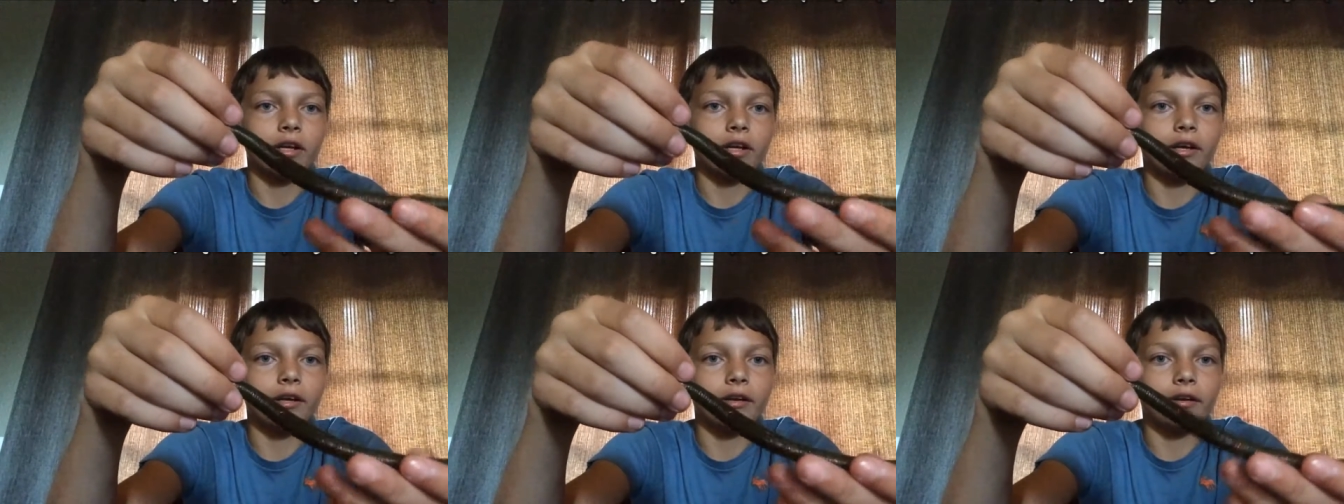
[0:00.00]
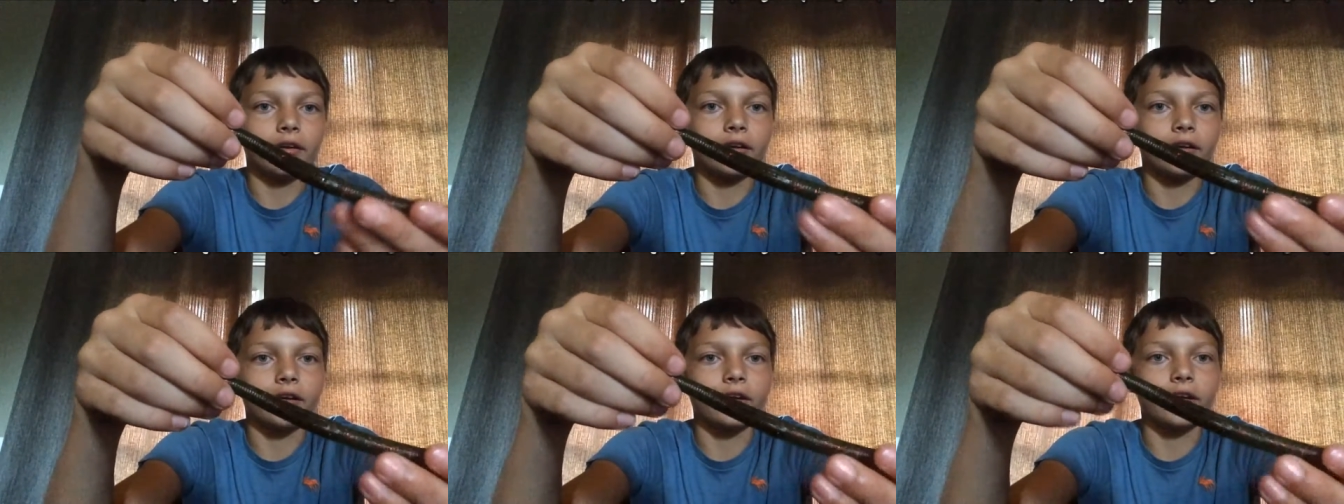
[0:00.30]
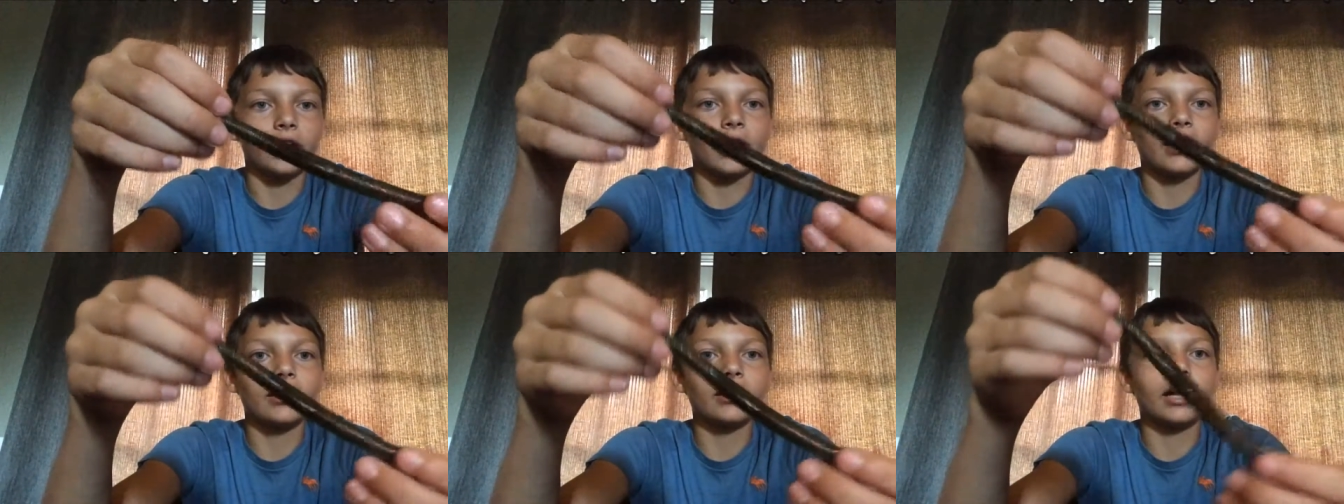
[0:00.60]
And
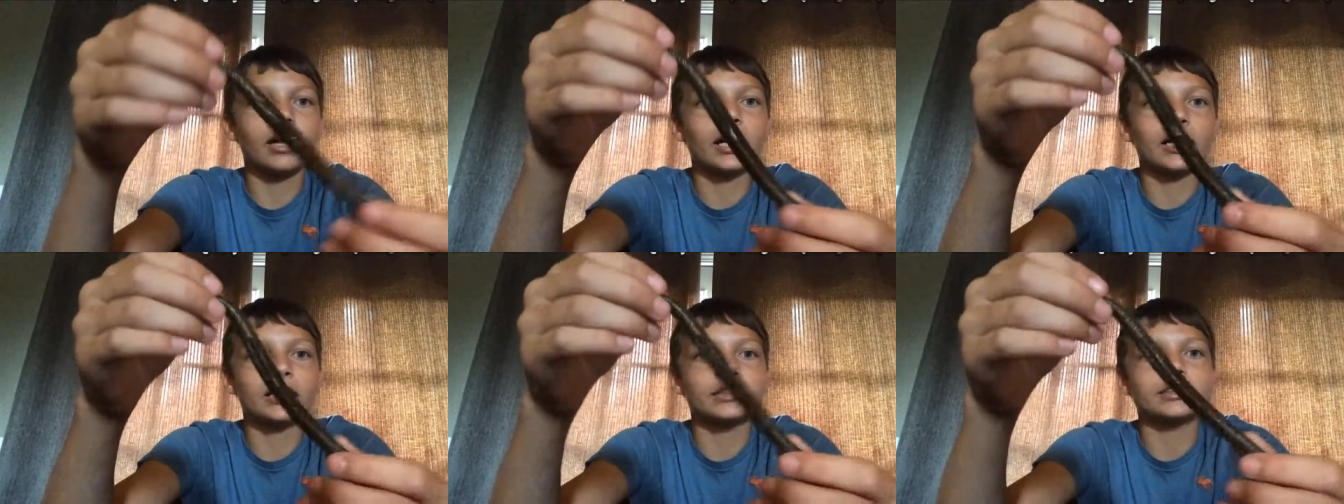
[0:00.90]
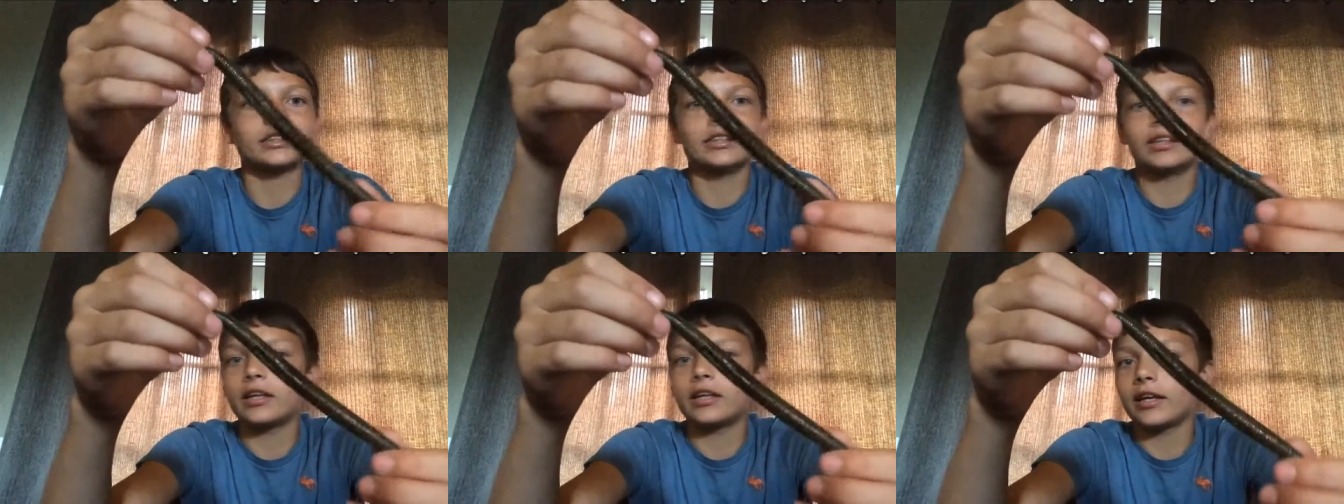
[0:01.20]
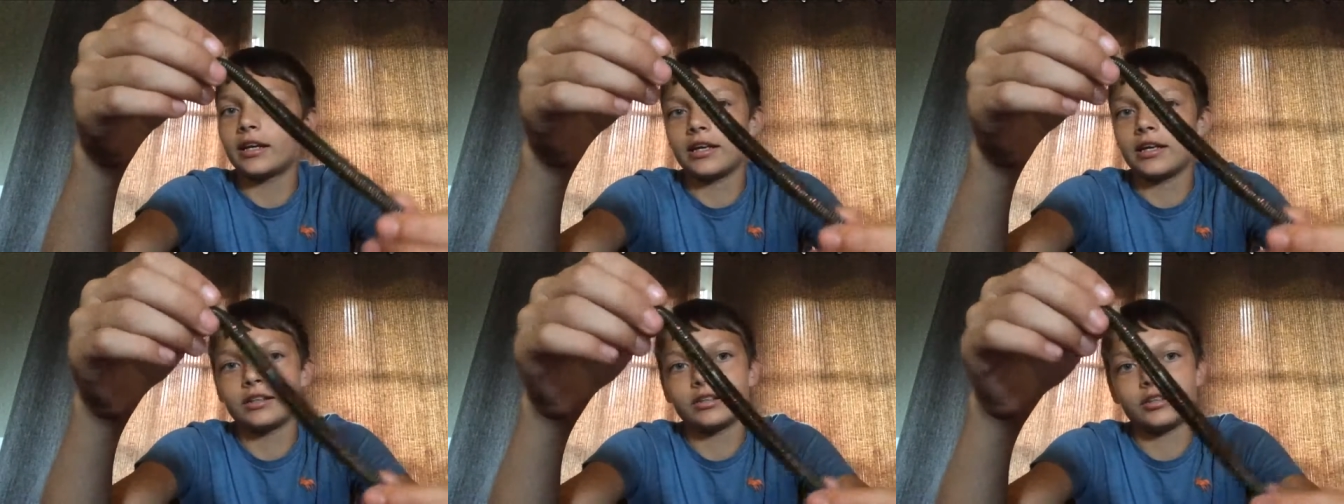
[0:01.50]
uh, I like to
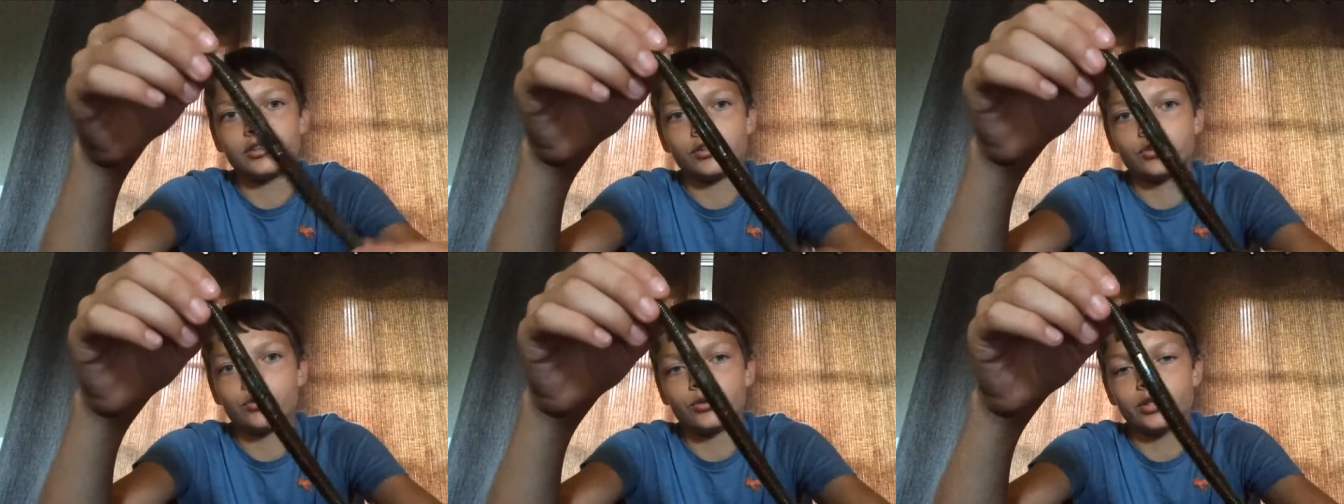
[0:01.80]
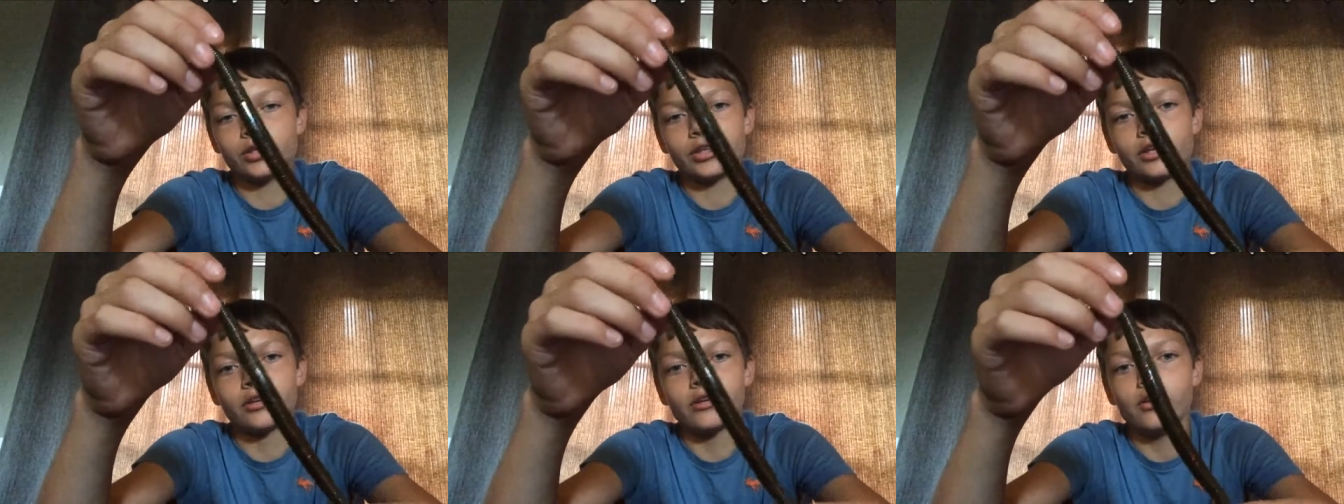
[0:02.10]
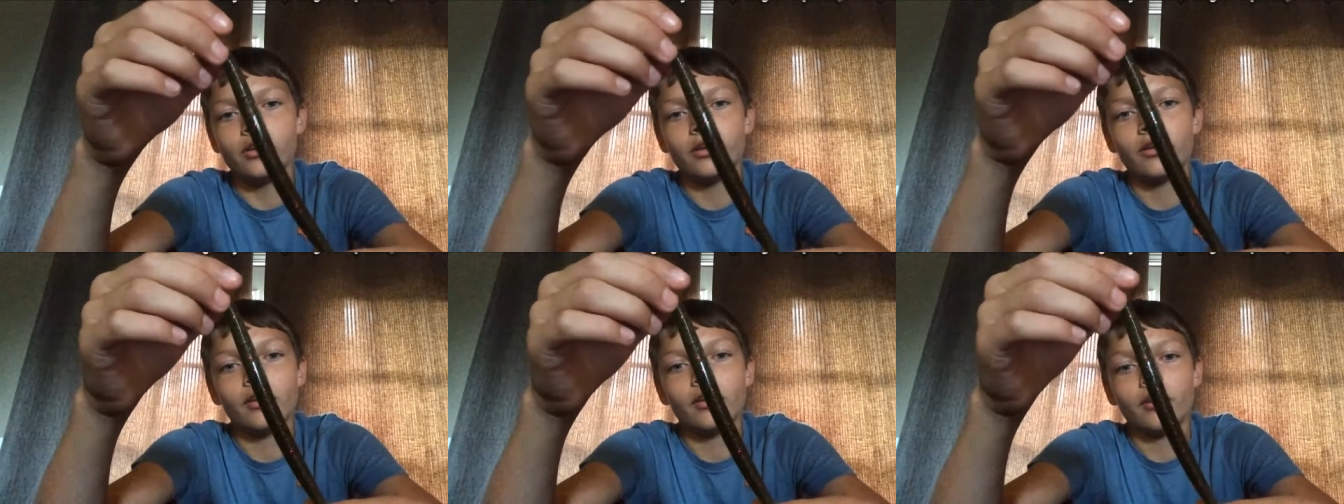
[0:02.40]
Texas rig,
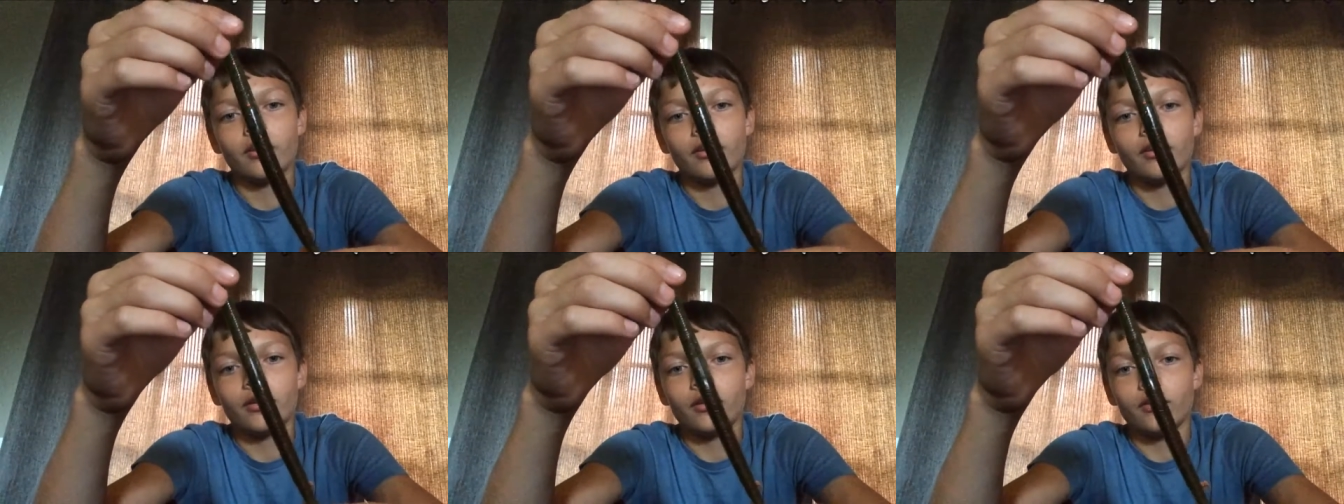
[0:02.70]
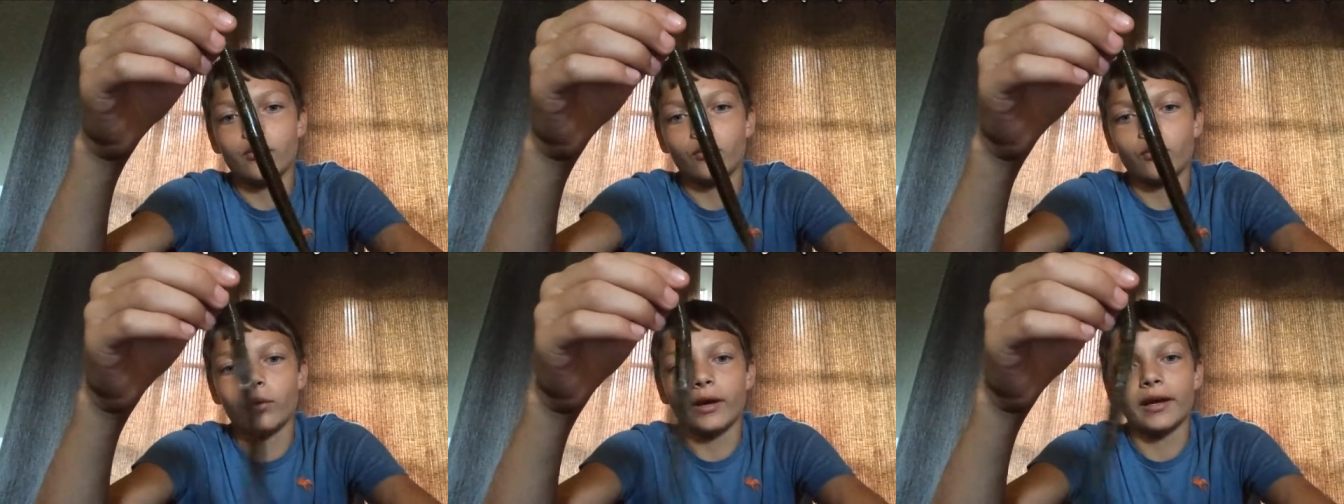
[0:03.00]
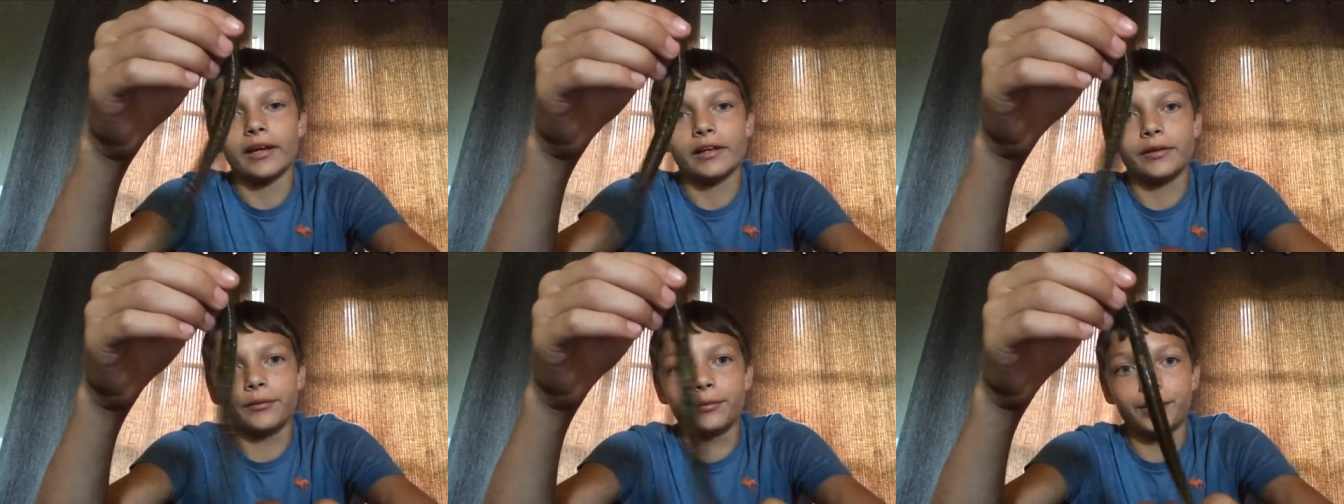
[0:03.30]

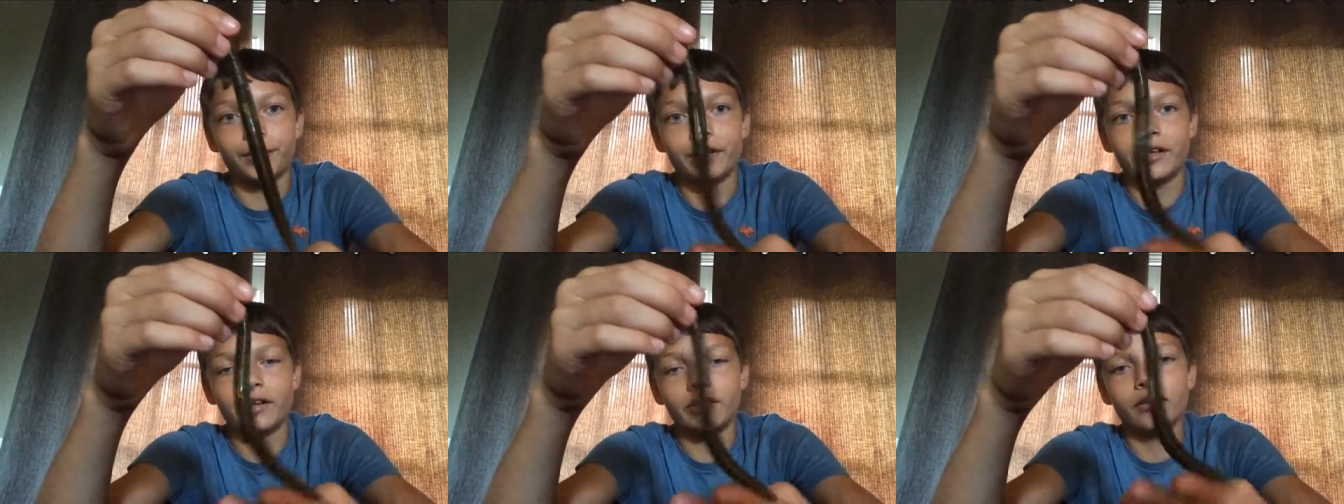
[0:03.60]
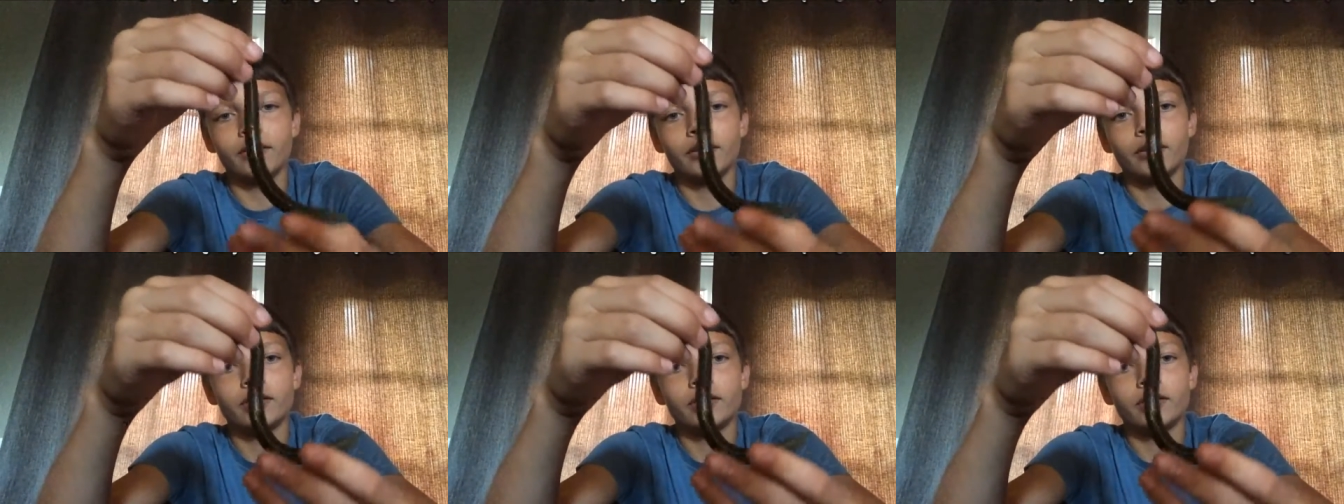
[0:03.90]
wacky rig,